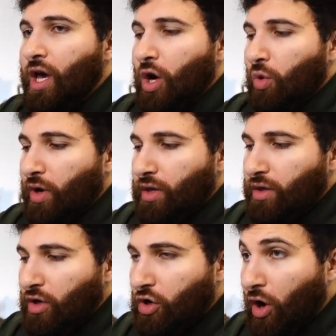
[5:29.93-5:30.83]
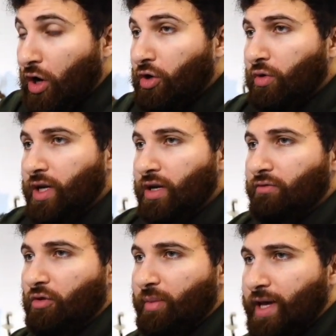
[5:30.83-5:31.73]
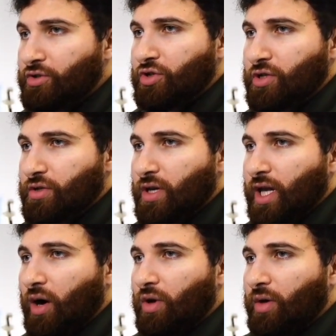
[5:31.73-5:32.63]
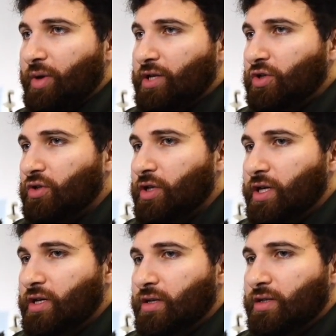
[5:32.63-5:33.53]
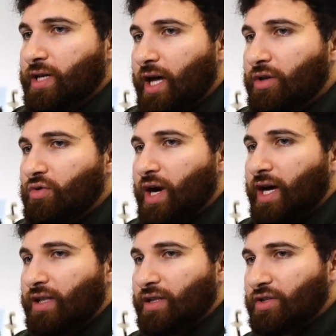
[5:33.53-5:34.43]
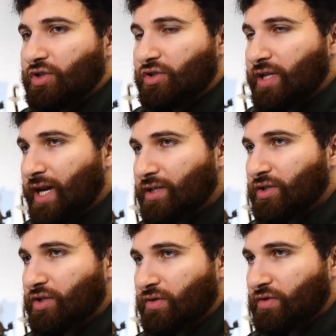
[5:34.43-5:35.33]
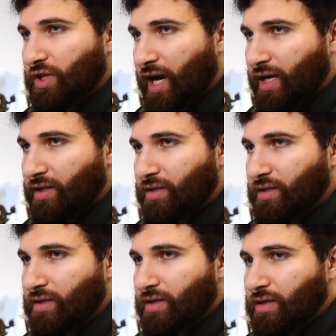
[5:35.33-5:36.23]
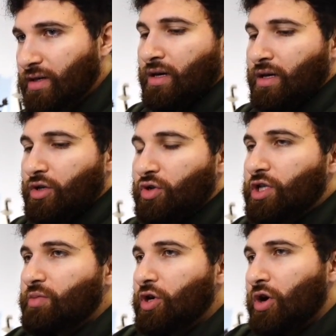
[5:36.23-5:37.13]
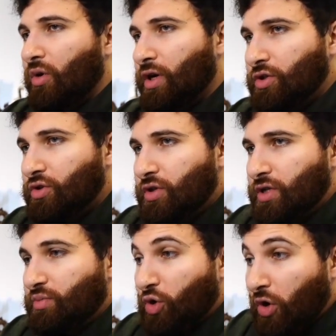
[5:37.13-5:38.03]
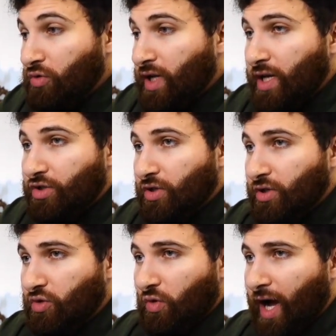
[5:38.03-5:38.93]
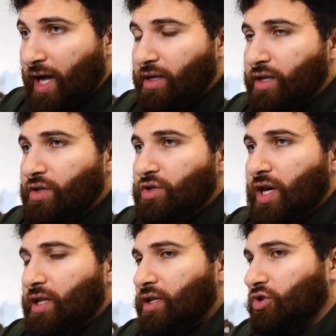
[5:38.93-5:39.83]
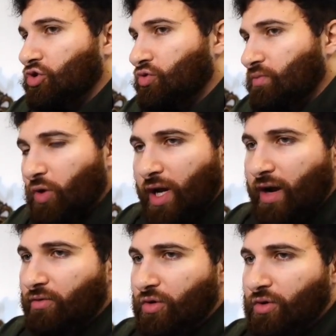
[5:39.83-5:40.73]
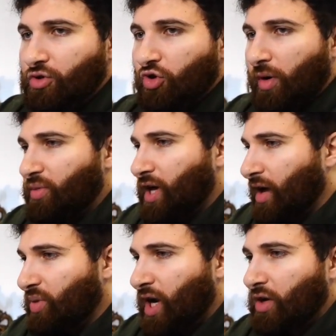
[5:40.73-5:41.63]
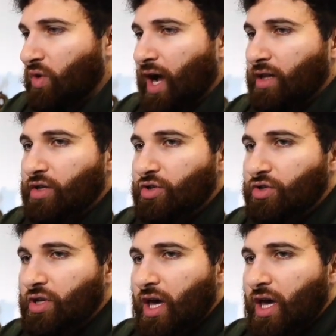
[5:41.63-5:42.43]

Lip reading: with garnering information. And I want to basically tell you guys that this is the essence of science. You need to be going to these protests and these rallies and these whatever Trump campaign rallies,